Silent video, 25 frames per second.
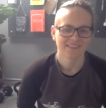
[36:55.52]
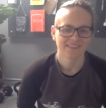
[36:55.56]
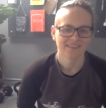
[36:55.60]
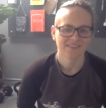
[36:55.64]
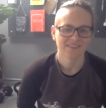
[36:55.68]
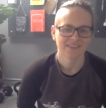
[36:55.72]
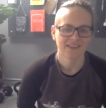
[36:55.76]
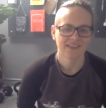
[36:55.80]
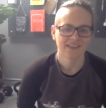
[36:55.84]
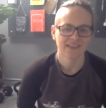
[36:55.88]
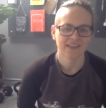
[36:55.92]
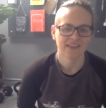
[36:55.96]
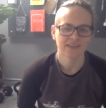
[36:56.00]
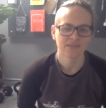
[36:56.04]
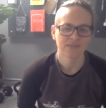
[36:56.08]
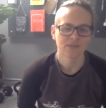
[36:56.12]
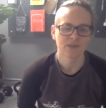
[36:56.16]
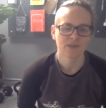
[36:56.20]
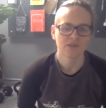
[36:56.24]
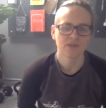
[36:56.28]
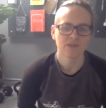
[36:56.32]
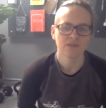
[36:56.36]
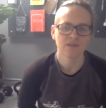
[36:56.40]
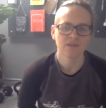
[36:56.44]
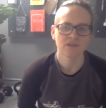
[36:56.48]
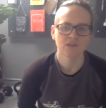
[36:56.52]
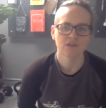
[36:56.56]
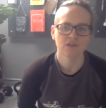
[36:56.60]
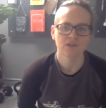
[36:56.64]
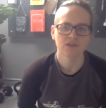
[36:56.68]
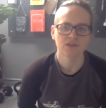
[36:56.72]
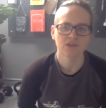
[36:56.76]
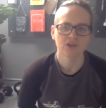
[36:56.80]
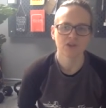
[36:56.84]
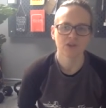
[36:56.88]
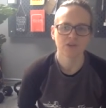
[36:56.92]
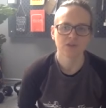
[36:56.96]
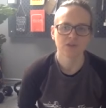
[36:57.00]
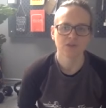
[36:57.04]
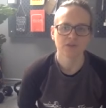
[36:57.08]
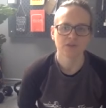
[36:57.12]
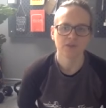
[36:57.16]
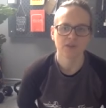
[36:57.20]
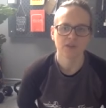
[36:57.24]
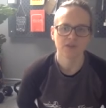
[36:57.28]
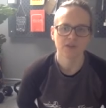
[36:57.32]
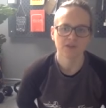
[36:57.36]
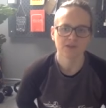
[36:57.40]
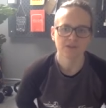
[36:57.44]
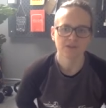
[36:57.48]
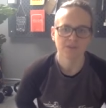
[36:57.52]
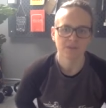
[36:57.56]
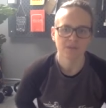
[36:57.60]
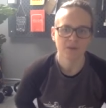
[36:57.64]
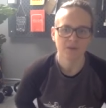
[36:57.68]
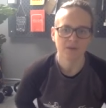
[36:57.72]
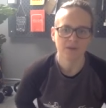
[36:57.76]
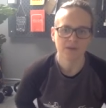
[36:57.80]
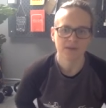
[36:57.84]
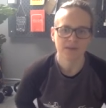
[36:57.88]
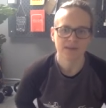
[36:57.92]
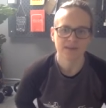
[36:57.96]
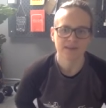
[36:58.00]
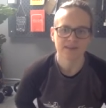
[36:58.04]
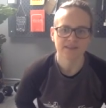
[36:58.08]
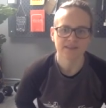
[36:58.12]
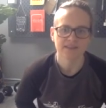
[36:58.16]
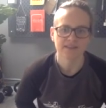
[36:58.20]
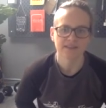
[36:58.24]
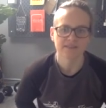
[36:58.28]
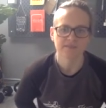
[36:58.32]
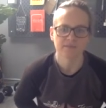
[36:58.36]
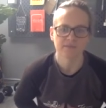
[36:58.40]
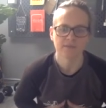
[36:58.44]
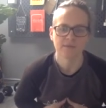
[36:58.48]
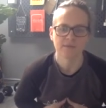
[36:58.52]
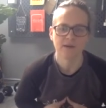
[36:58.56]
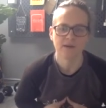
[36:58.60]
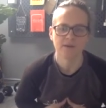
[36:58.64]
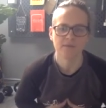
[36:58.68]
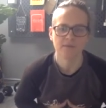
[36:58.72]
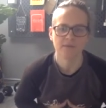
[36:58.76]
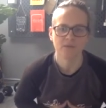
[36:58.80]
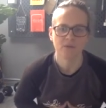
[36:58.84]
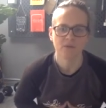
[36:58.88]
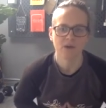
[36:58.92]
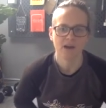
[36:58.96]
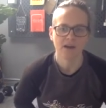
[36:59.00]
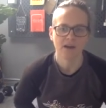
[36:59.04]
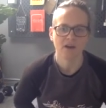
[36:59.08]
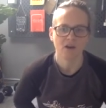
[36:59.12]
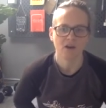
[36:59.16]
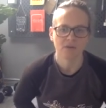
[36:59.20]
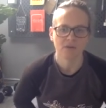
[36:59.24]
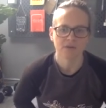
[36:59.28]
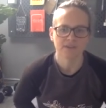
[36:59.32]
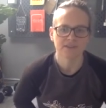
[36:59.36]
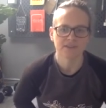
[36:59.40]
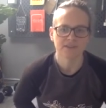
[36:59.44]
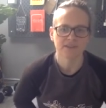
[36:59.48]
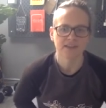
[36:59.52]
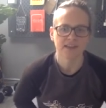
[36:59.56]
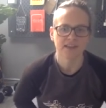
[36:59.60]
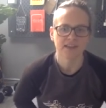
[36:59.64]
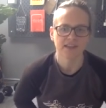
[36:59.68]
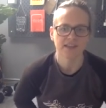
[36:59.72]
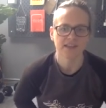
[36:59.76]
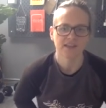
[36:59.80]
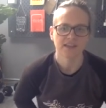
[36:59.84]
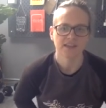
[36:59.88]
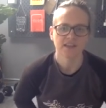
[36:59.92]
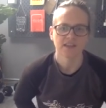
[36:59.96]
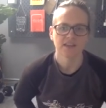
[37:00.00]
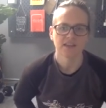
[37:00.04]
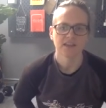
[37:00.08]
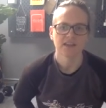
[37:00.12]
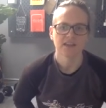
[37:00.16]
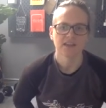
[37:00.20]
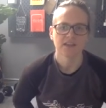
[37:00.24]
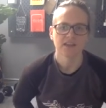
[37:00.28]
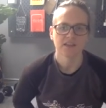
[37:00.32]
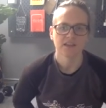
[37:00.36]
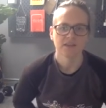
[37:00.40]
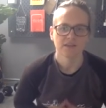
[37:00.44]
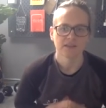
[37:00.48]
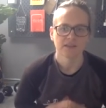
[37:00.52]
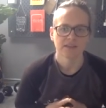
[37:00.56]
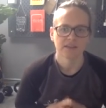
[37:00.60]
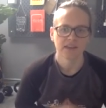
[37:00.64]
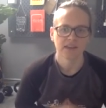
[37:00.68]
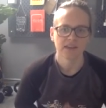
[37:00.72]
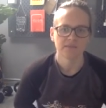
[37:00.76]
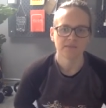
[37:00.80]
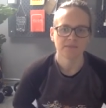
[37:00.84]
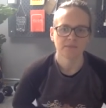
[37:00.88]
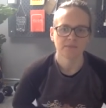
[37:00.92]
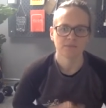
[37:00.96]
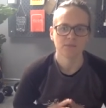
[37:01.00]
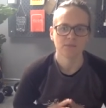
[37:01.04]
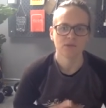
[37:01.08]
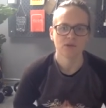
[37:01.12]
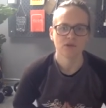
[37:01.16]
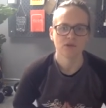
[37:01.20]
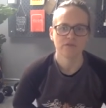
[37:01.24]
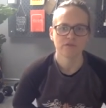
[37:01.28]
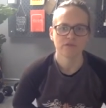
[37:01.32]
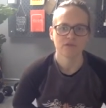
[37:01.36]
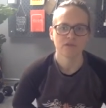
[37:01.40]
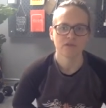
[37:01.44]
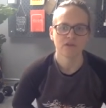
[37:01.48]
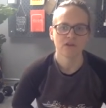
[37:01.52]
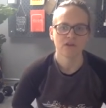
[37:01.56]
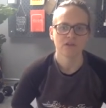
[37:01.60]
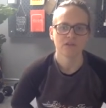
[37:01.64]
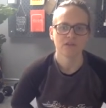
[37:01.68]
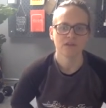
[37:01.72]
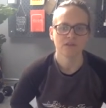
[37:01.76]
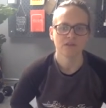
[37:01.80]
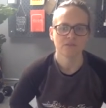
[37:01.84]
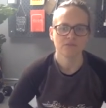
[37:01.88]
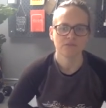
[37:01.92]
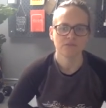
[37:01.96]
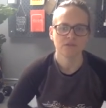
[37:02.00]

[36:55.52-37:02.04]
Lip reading: Right, keep moving. Don't stop too much in the burpees. As remember what I always say, keep moving on them,